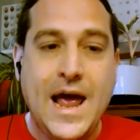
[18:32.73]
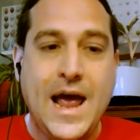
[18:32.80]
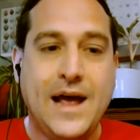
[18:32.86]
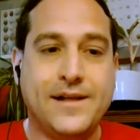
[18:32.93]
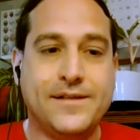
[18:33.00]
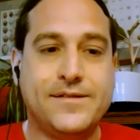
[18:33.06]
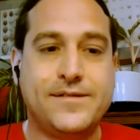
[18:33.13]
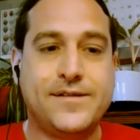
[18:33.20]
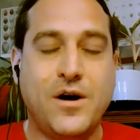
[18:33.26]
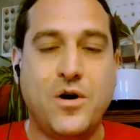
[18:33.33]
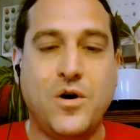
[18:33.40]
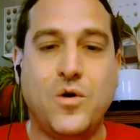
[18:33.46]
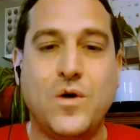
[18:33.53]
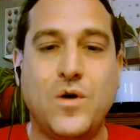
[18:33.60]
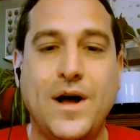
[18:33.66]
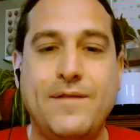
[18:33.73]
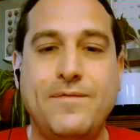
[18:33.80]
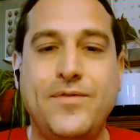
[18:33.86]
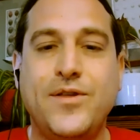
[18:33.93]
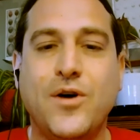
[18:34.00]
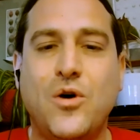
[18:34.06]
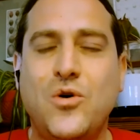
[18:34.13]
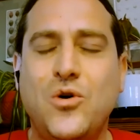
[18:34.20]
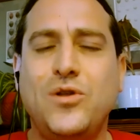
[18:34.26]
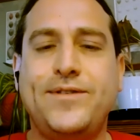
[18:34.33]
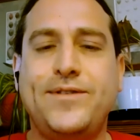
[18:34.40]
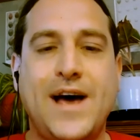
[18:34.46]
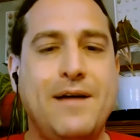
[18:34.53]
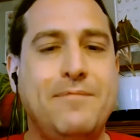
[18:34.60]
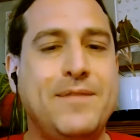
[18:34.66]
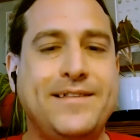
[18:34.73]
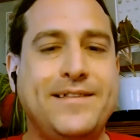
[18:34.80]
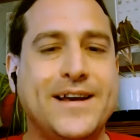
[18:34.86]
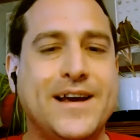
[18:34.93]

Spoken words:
And so the whole time that